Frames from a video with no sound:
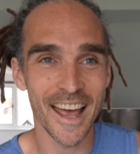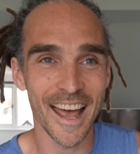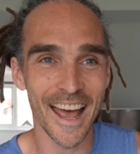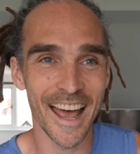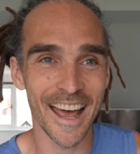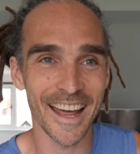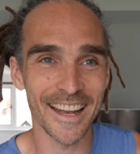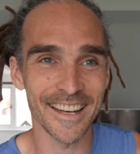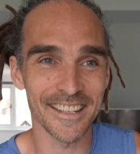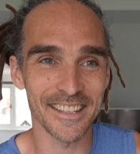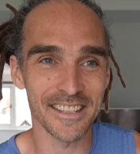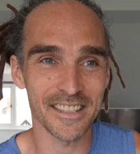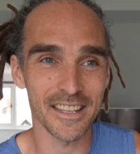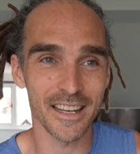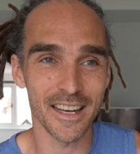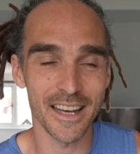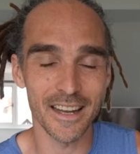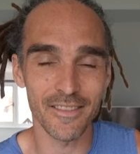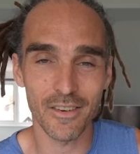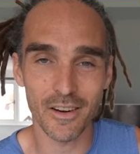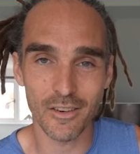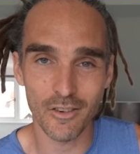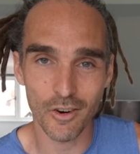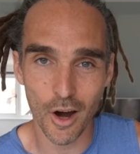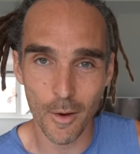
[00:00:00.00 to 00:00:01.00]
And
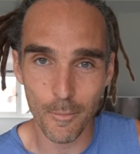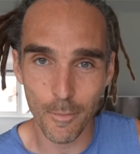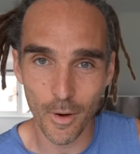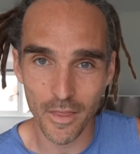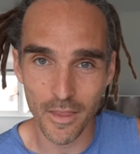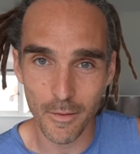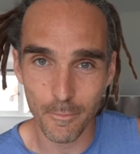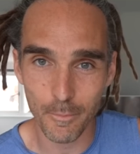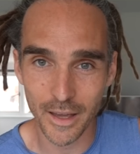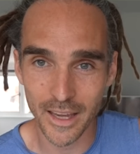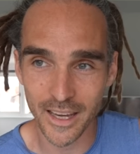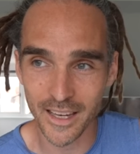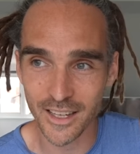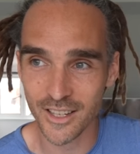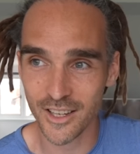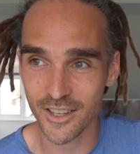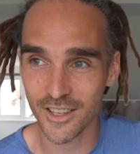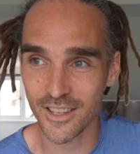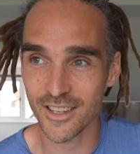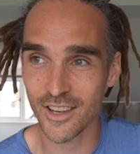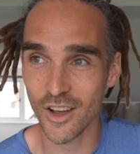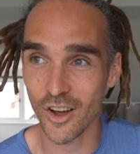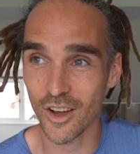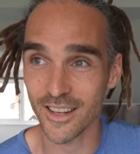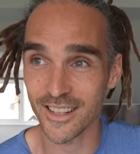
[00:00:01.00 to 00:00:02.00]
living right by the beach and
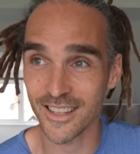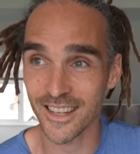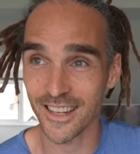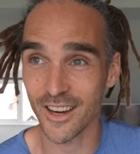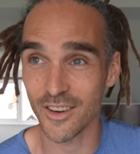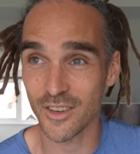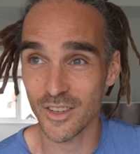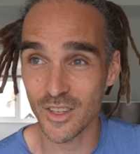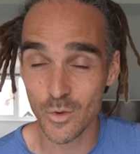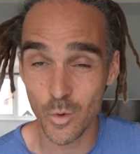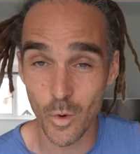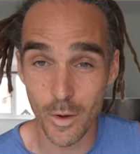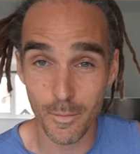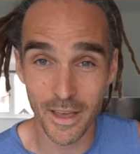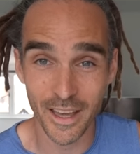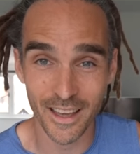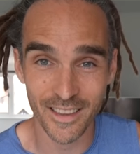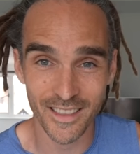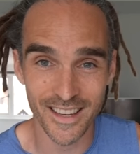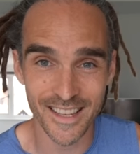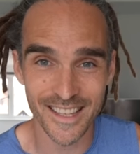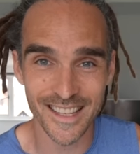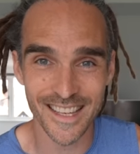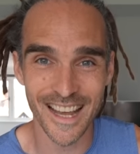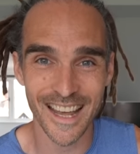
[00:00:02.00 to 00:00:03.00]
starting to go swimming
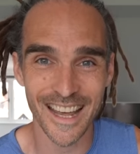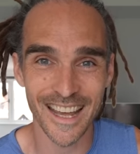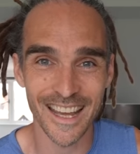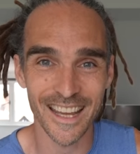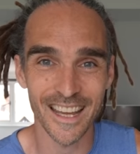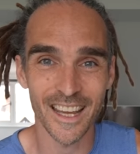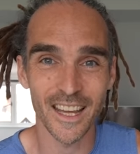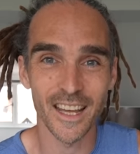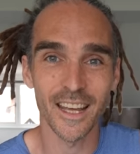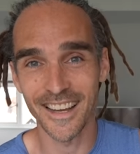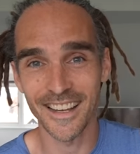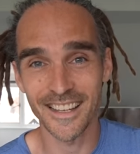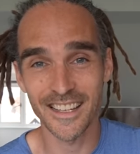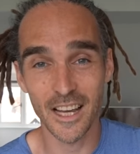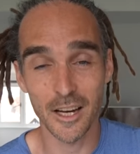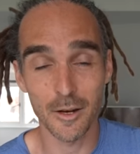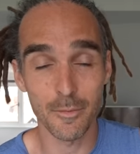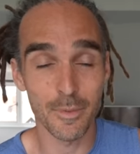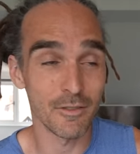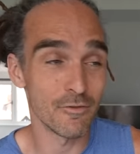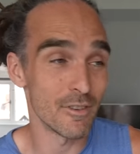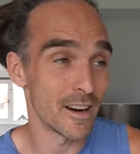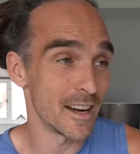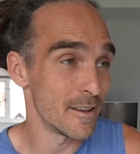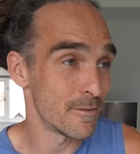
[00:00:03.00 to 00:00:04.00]
in the sea, it's gonna
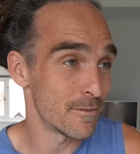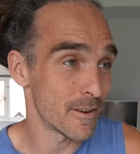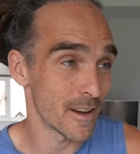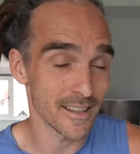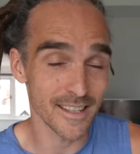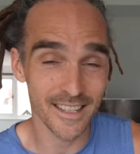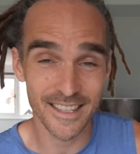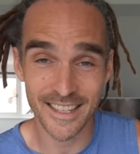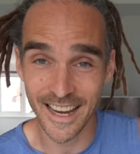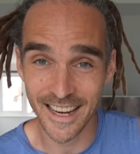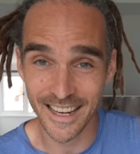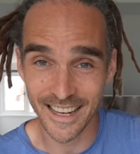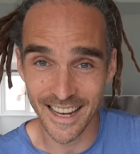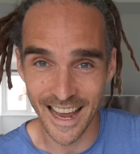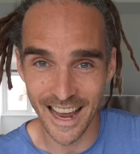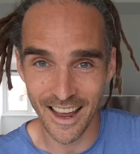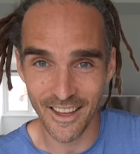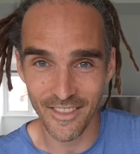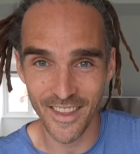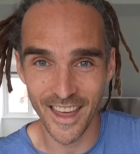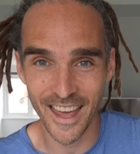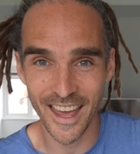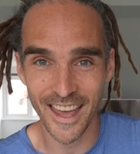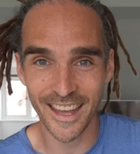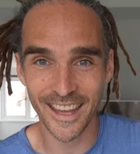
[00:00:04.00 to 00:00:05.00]
be really fun to take
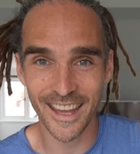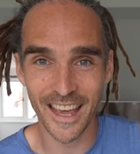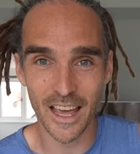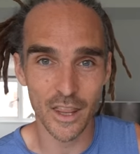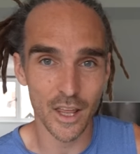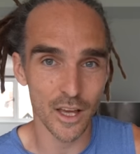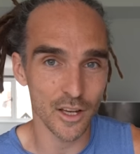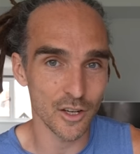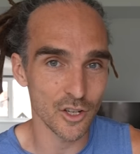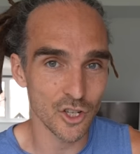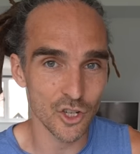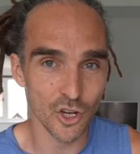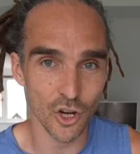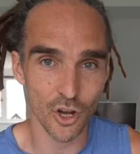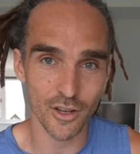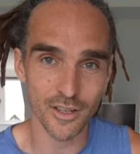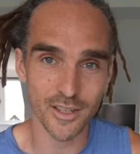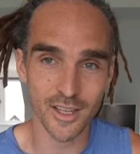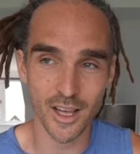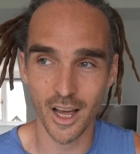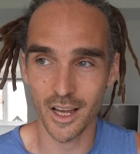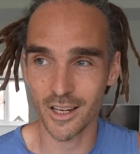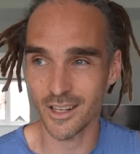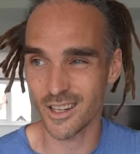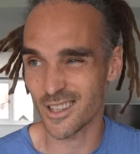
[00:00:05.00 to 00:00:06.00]
down there, get those shots
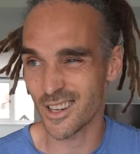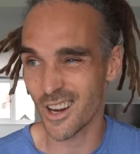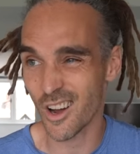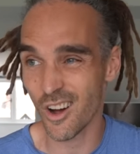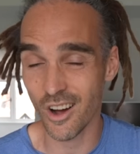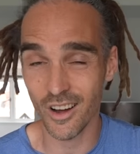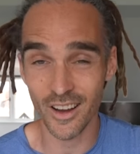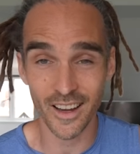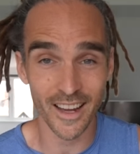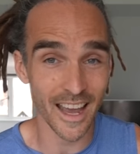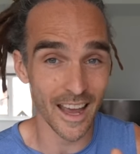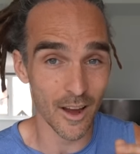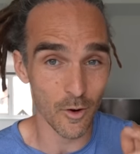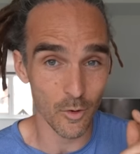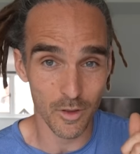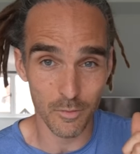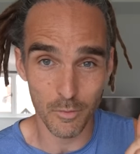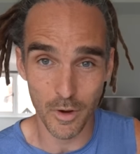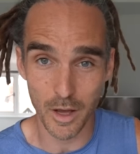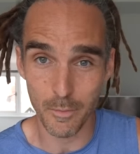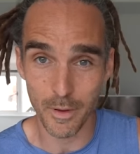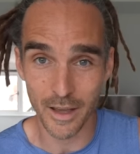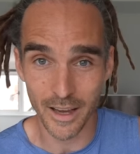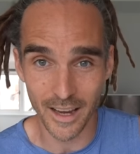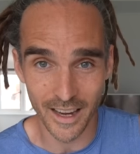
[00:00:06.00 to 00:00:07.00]
that I just can't get with
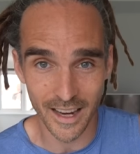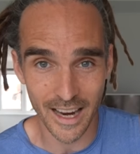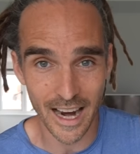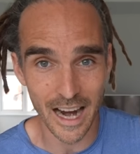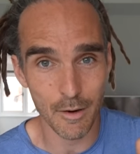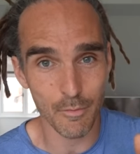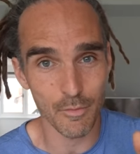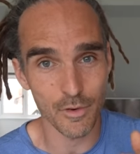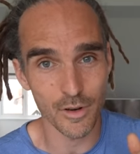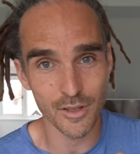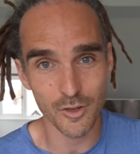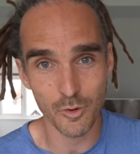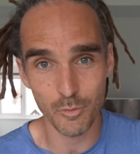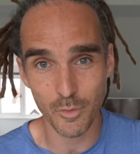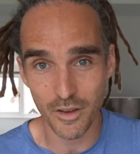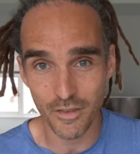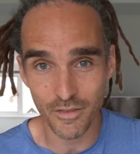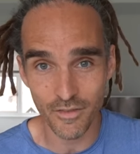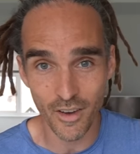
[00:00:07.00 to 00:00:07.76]
my bigger cameras on my